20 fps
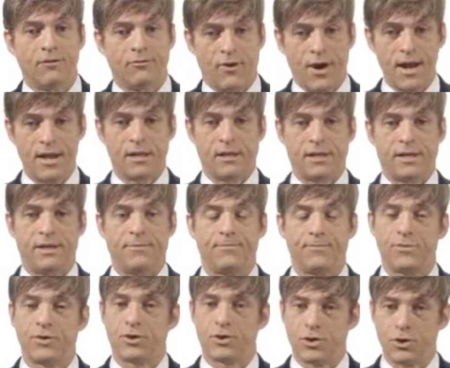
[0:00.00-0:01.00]
Frankly,
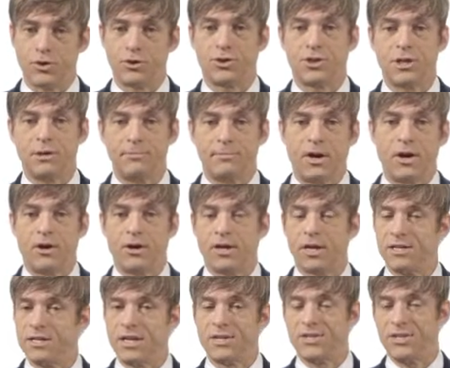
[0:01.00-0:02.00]
the Church in
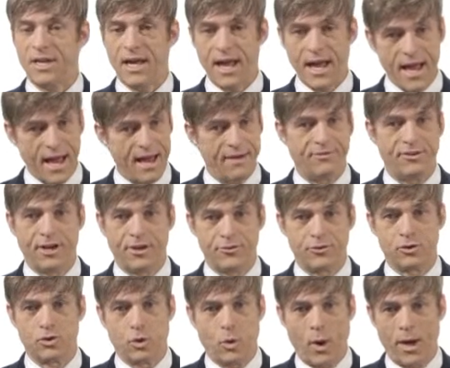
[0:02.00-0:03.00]
America doesn't have
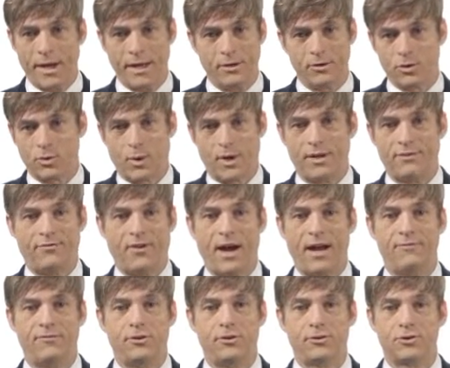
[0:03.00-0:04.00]
another 20 or
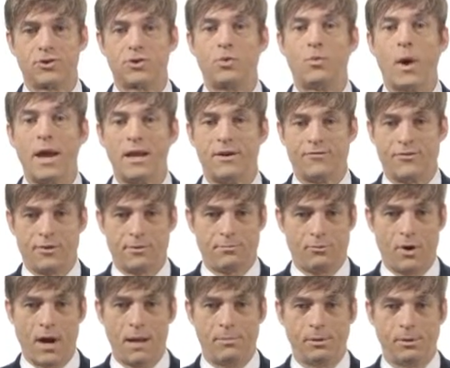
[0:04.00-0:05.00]
25 years to wait for the
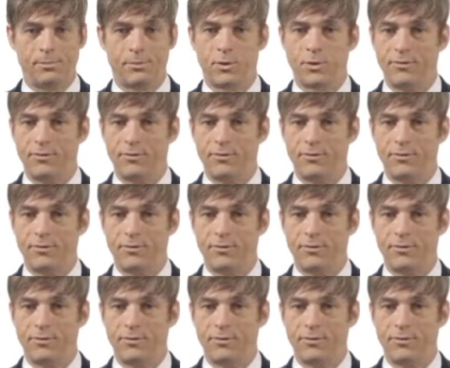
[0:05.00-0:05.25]
problem